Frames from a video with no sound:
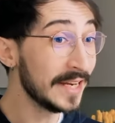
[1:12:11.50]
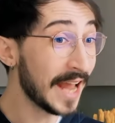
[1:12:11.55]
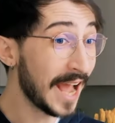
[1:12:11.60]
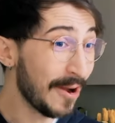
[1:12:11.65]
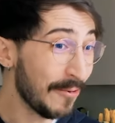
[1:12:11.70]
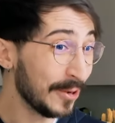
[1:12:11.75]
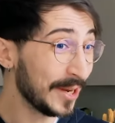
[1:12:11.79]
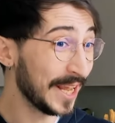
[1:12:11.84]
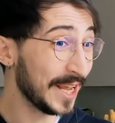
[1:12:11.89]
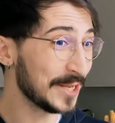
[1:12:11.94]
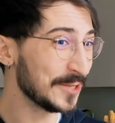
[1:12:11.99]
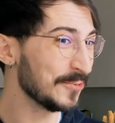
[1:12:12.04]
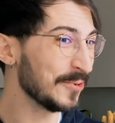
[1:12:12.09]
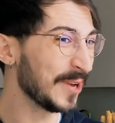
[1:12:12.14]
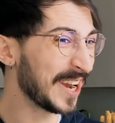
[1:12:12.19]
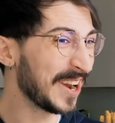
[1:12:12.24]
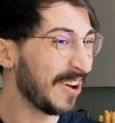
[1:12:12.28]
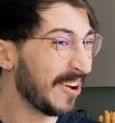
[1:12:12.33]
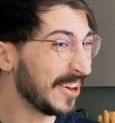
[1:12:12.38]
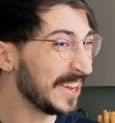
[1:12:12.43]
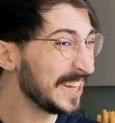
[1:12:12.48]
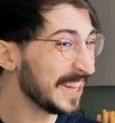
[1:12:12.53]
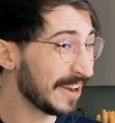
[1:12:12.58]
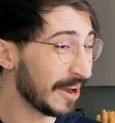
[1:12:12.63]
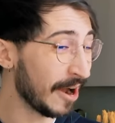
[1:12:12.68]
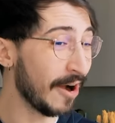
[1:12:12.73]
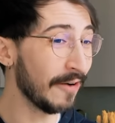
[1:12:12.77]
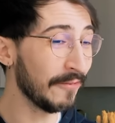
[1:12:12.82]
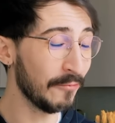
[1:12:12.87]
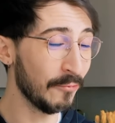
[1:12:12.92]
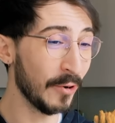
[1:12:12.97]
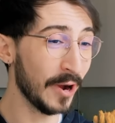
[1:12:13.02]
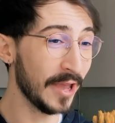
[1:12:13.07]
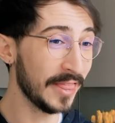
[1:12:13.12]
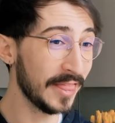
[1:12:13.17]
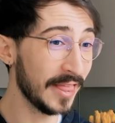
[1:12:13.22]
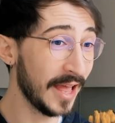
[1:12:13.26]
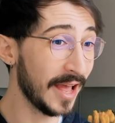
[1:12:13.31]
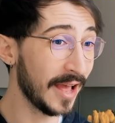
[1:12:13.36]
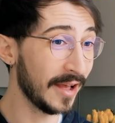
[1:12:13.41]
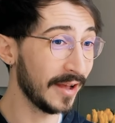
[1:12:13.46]
nowadays, we're kind of halfway
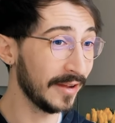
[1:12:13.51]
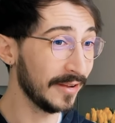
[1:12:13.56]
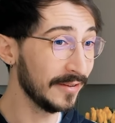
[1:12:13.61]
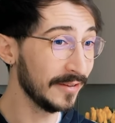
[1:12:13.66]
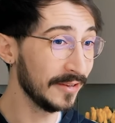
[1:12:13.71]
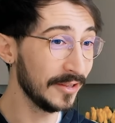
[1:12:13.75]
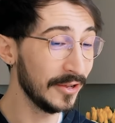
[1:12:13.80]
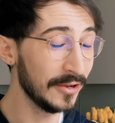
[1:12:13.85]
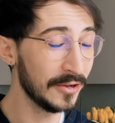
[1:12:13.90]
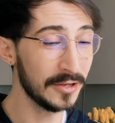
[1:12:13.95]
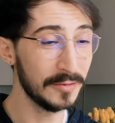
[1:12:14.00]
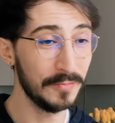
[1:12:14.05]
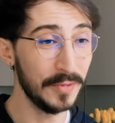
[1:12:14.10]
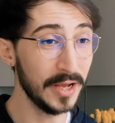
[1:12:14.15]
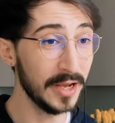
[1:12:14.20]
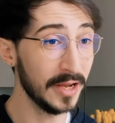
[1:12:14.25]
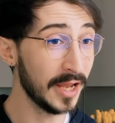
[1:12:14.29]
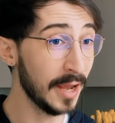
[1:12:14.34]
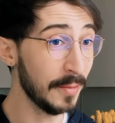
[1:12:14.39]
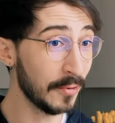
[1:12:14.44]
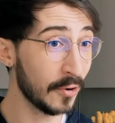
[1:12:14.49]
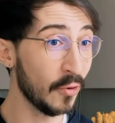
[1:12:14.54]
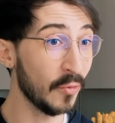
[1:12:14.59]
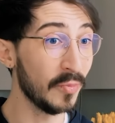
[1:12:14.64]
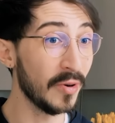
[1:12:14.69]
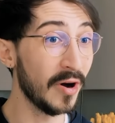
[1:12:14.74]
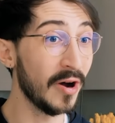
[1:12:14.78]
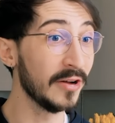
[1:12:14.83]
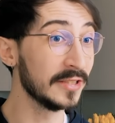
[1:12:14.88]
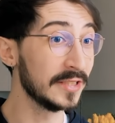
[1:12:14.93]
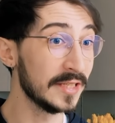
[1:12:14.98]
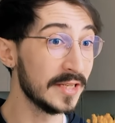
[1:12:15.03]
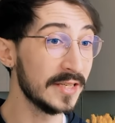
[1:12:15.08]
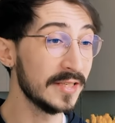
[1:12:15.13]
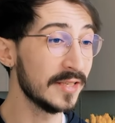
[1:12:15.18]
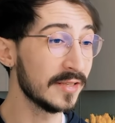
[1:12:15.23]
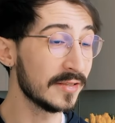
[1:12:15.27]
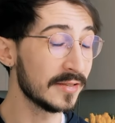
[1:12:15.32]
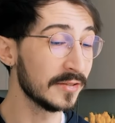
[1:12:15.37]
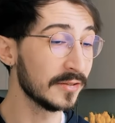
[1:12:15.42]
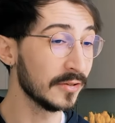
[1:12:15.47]
there. You could be a hip hop
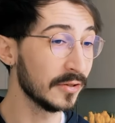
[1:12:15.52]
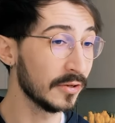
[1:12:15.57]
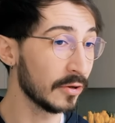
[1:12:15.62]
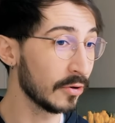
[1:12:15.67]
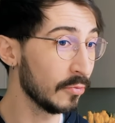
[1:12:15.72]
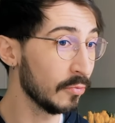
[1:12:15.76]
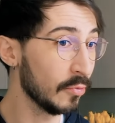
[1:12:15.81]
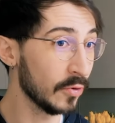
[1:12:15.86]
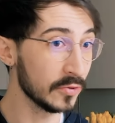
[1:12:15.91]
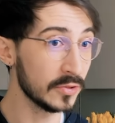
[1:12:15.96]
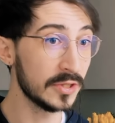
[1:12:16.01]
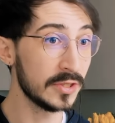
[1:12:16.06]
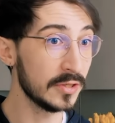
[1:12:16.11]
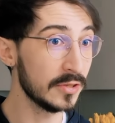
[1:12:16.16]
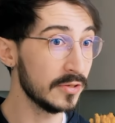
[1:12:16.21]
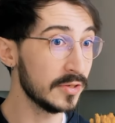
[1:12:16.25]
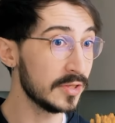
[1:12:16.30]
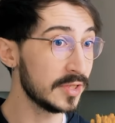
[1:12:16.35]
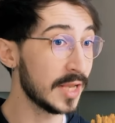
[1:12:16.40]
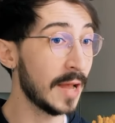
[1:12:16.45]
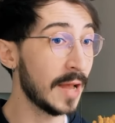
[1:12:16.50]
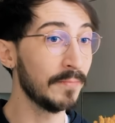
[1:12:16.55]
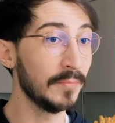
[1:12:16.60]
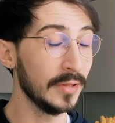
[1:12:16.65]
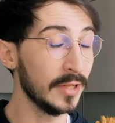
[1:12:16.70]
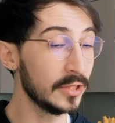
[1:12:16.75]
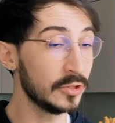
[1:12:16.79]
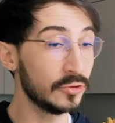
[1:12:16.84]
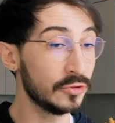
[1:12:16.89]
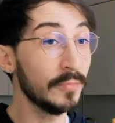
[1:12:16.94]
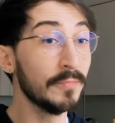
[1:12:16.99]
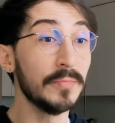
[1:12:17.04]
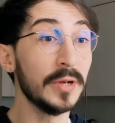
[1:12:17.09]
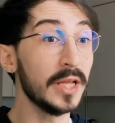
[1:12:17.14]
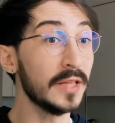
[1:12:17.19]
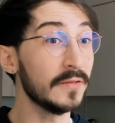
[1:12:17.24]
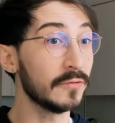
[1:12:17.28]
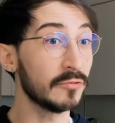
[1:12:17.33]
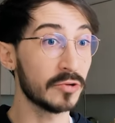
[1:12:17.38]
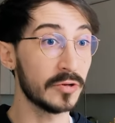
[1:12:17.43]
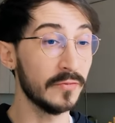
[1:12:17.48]
artist who wants to sample a drum
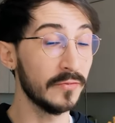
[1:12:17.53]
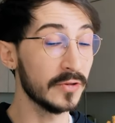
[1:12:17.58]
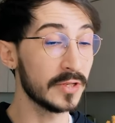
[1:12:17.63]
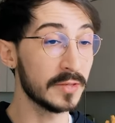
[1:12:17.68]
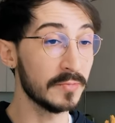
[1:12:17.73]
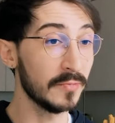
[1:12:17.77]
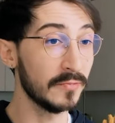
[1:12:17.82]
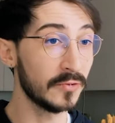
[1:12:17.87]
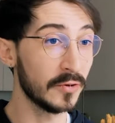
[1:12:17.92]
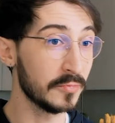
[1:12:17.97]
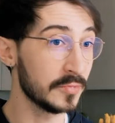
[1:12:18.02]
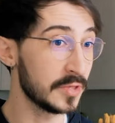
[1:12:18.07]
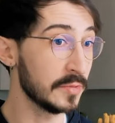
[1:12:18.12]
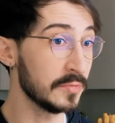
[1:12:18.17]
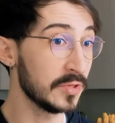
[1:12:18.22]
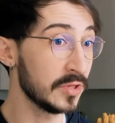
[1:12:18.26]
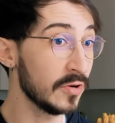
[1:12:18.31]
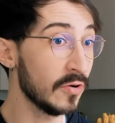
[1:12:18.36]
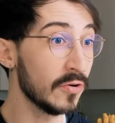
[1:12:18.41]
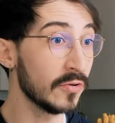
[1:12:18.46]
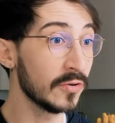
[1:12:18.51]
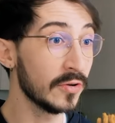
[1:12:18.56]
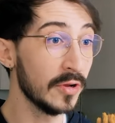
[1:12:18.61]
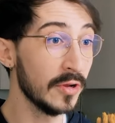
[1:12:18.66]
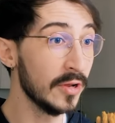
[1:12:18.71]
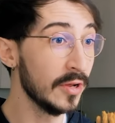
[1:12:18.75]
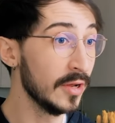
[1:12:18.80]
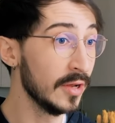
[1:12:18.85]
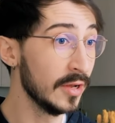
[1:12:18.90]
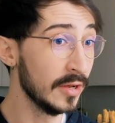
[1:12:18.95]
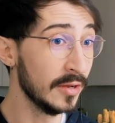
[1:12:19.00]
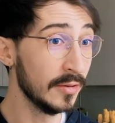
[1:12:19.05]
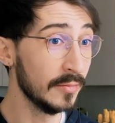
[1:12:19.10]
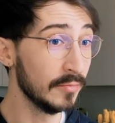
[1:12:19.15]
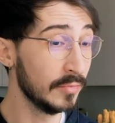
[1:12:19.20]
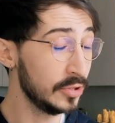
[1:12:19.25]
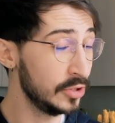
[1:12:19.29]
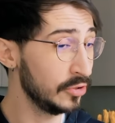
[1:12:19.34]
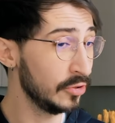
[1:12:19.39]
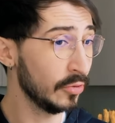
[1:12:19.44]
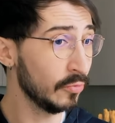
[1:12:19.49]
beat for, for, from some song,
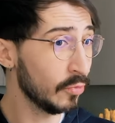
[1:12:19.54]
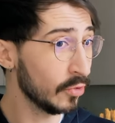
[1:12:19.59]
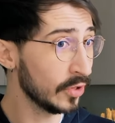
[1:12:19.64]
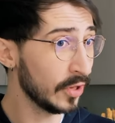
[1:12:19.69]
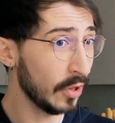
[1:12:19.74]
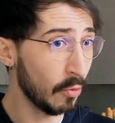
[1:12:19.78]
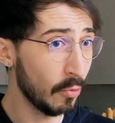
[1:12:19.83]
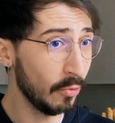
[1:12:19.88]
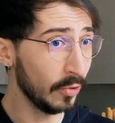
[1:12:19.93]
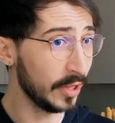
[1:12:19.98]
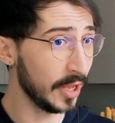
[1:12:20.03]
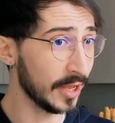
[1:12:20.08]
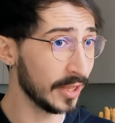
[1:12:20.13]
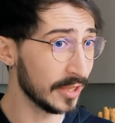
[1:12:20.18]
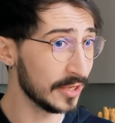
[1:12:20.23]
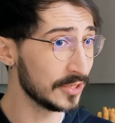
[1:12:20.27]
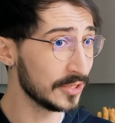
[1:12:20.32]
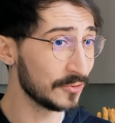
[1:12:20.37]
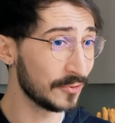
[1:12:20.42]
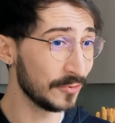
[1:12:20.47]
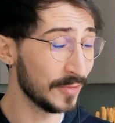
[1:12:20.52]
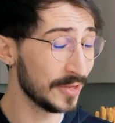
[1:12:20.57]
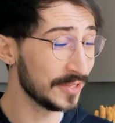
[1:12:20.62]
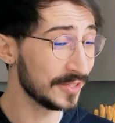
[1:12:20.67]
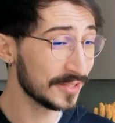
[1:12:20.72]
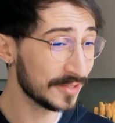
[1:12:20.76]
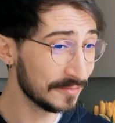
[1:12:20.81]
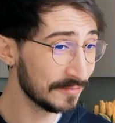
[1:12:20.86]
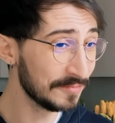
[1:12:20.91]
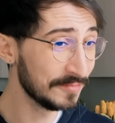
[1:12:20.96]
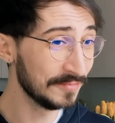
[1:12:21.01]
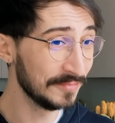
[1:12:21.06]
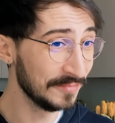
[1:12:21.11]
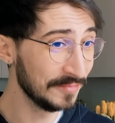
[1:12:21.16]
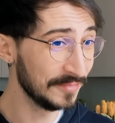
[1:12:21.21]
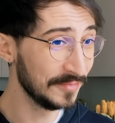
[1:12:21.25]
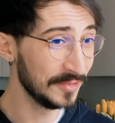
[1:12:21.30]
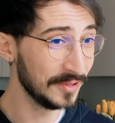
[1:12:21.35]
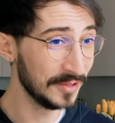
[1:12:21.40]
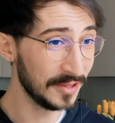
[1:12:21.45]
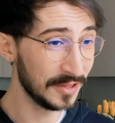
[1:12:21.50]
but you don't want all the other instruments.
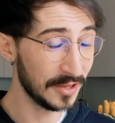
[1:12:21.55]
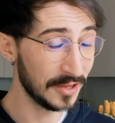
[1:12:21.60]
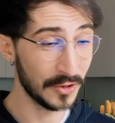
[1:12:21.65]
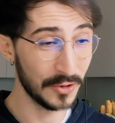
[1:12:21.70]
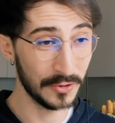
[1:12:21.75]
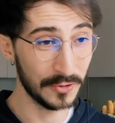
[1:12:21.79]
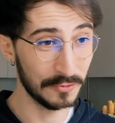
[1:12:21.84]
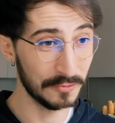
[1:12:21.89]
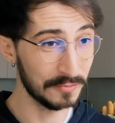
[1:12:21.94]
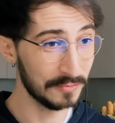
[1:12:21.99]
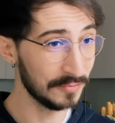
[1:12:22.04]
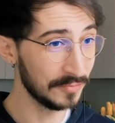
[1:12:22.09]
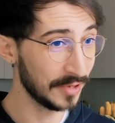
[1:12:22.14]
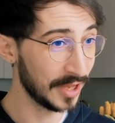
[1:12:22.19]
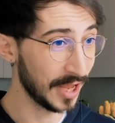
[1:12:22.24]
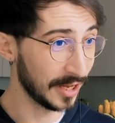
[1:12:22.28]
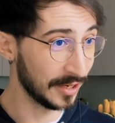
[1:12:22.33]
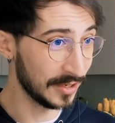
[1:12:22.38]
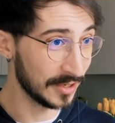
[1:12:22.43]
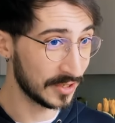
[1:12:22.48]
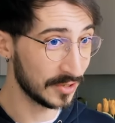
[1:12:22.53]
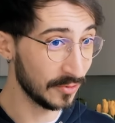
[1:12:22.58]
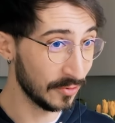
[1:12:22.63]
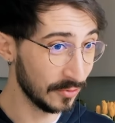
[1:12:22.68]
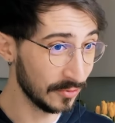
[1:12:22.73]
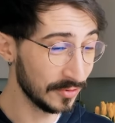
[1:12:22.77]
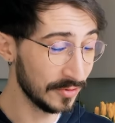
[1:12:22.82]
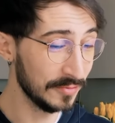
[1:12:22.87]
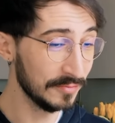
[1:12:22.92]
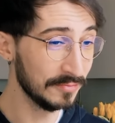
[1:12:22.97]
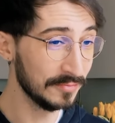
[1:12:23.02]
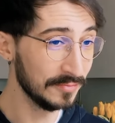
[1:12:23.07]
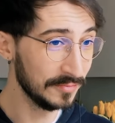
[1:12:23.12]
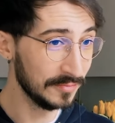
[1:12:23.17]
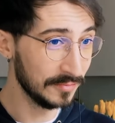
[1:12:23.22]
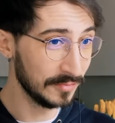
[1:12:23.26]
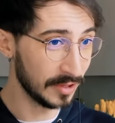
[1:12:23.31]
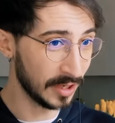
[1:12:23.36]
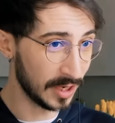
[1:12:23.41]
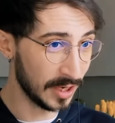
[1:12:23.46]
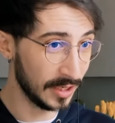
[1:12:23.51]
You get the song,
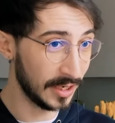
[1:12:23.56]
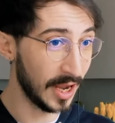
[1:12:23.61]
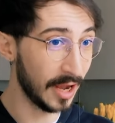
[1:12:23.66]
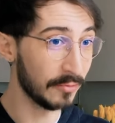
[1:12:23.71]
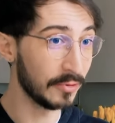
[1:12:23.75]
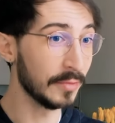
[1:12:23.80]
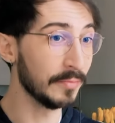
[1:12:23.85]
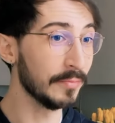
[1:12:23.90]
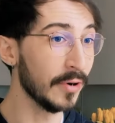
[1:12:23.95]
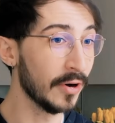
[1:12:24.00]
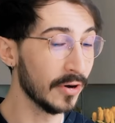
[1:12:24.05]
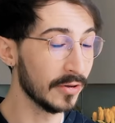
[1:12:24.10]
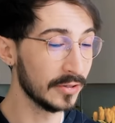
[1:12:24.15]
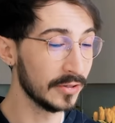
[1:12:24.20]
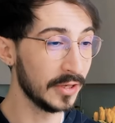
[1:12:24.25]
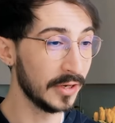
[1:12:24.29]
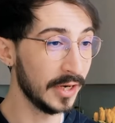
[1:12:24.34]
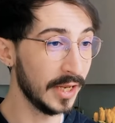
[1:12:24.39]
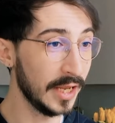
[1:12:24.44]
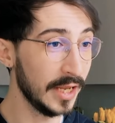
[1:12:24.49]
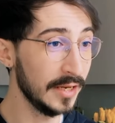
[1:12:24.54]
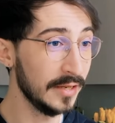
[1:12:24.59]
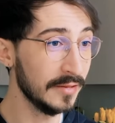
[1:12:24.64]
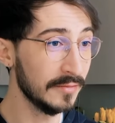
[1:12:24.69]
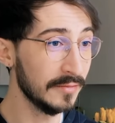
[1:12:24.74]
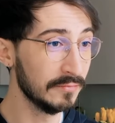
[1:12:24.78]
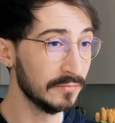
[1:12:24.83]
cut out the part you need,